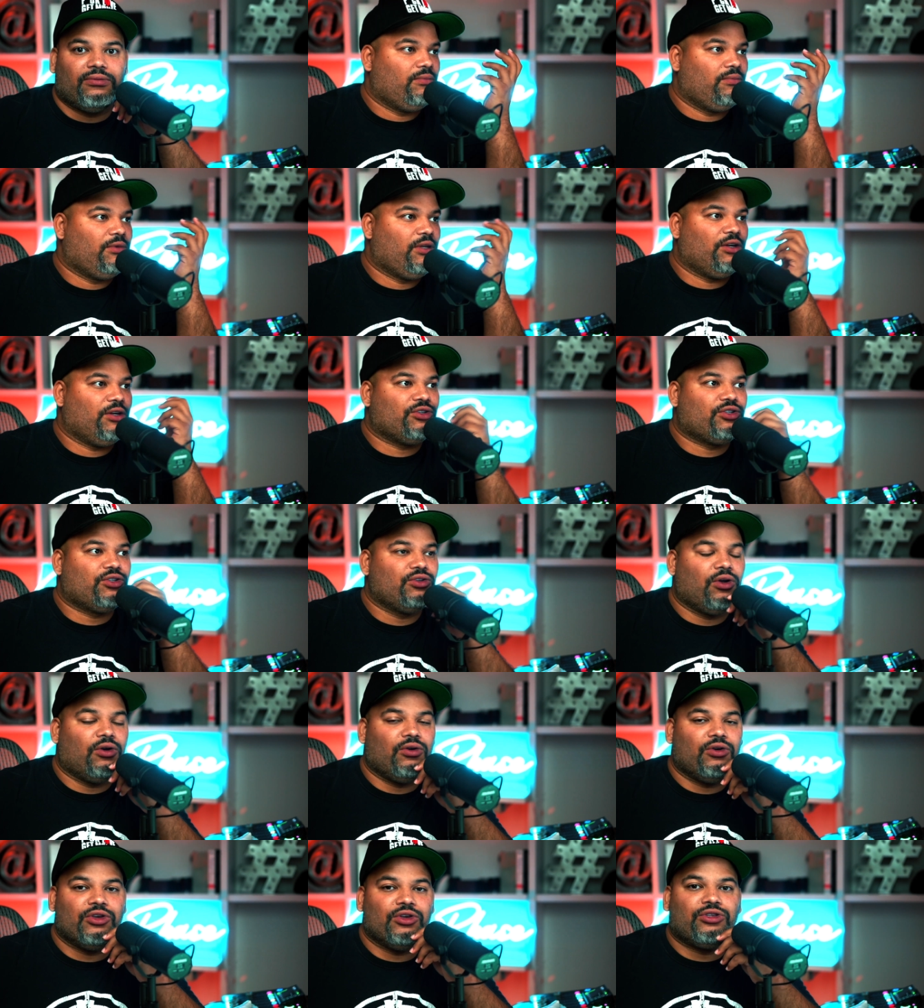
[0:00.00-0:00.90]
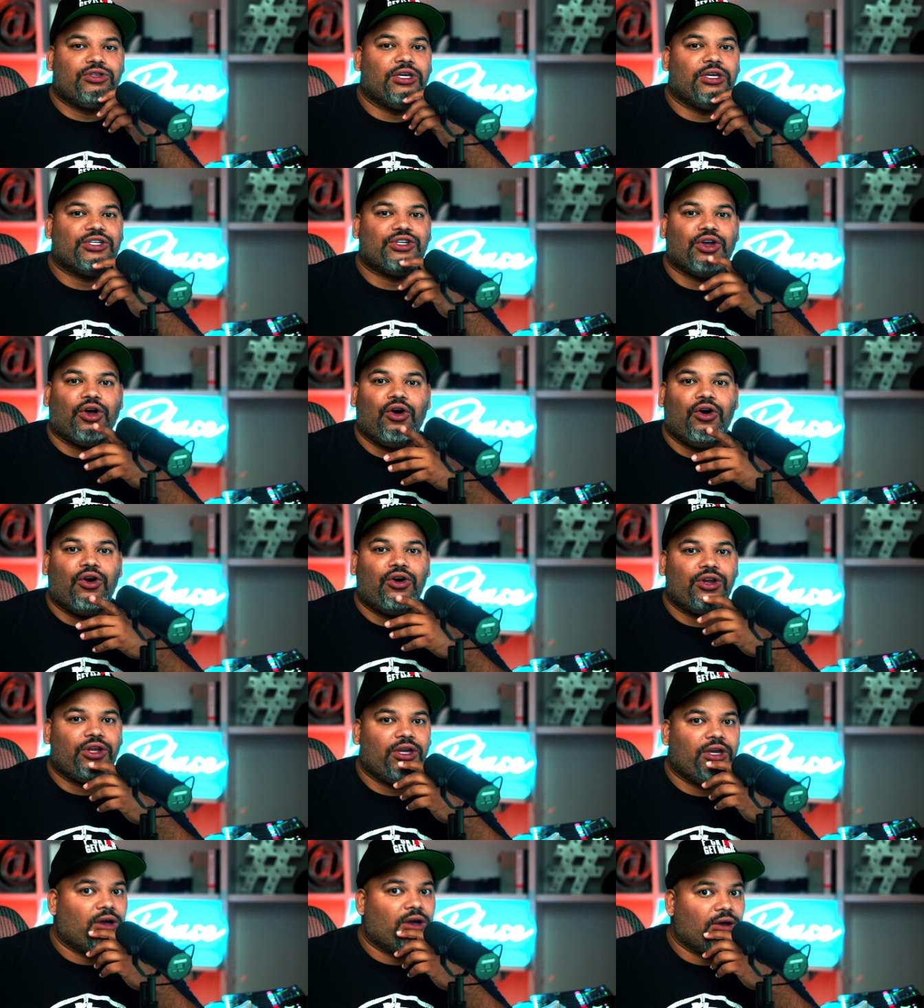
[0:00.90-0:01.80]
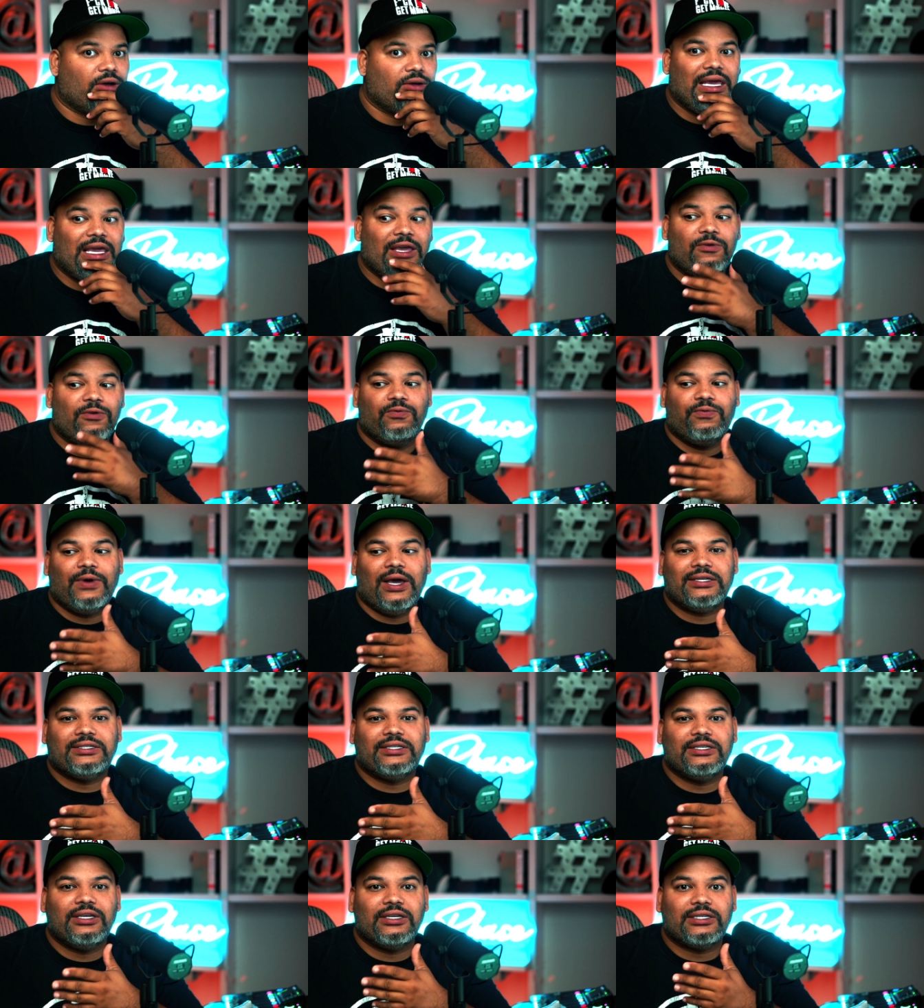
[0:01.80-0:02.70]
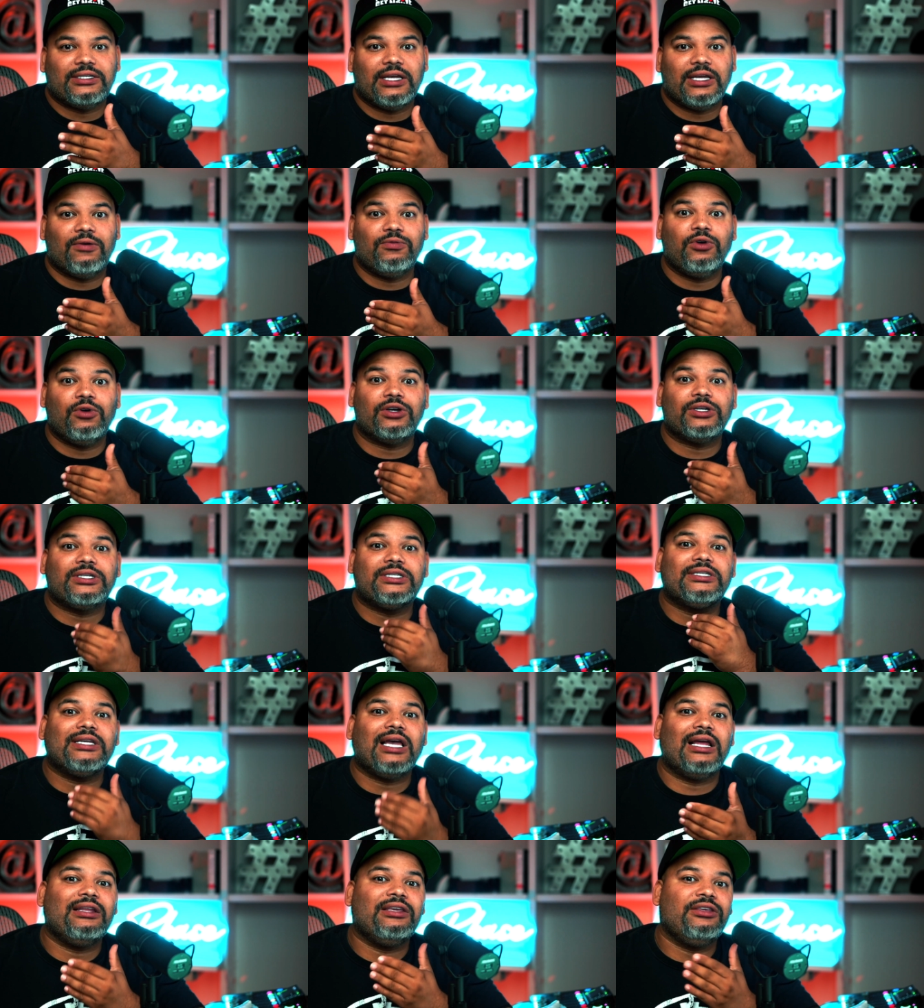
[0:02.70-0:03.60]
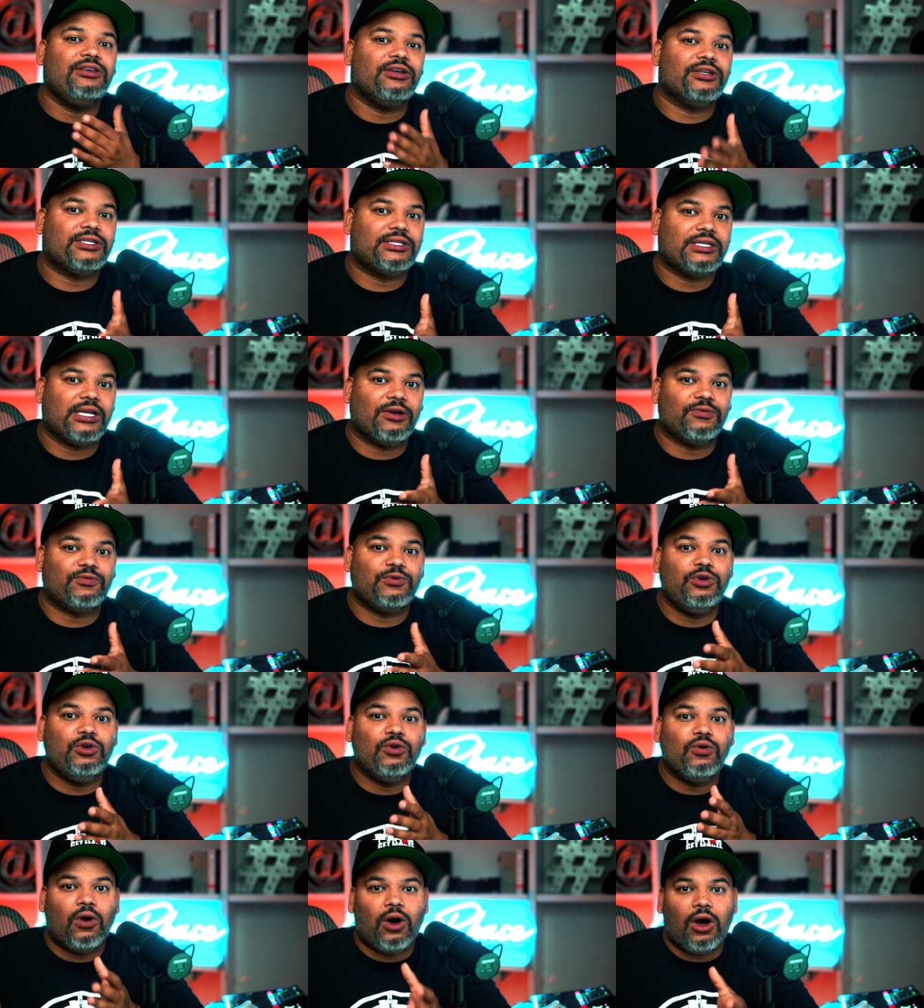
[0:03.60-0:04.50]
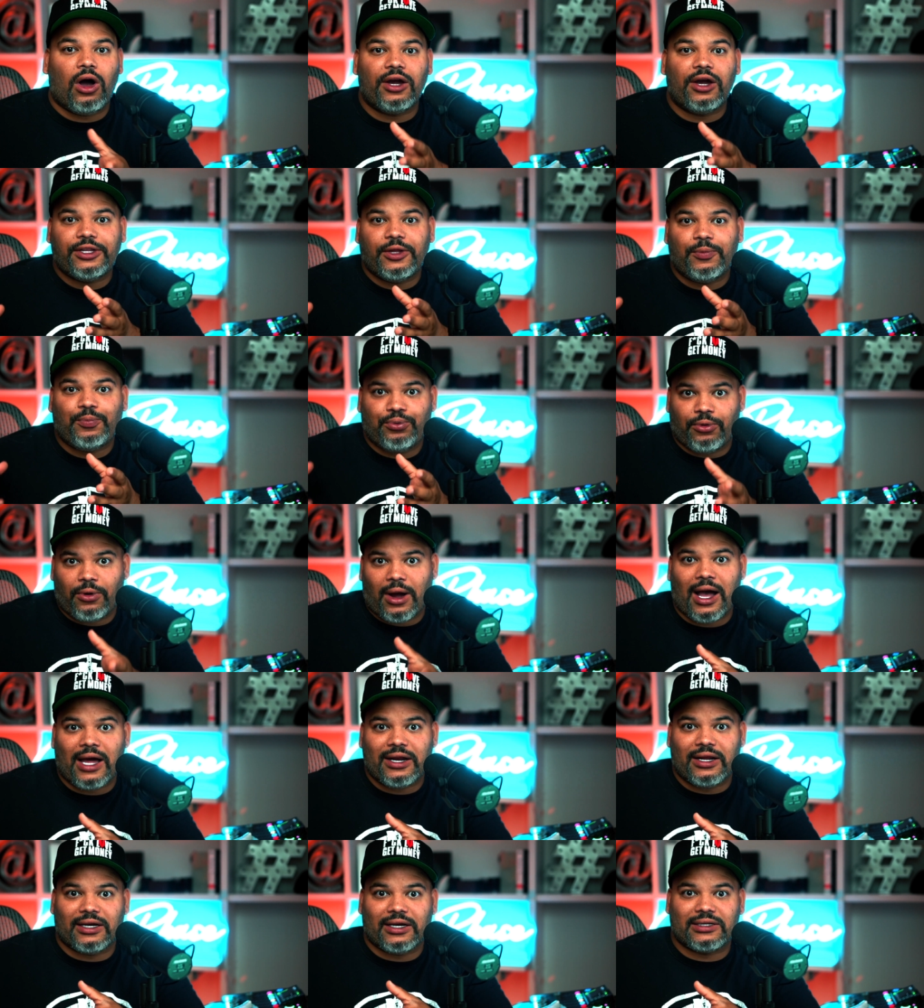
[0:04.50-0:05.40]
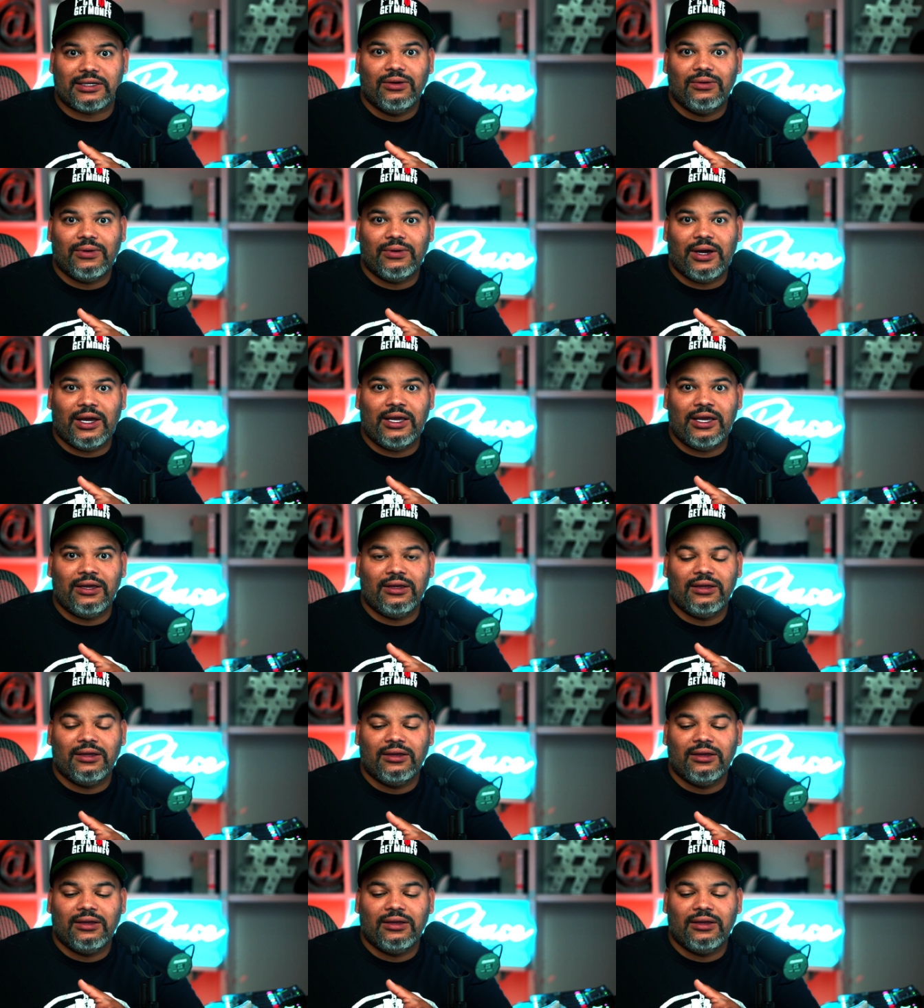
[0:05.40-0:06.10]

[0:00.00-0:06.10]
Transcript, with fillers: There's no, it's just audio. Invest in yourself. You're selling yourself. You are the product, right?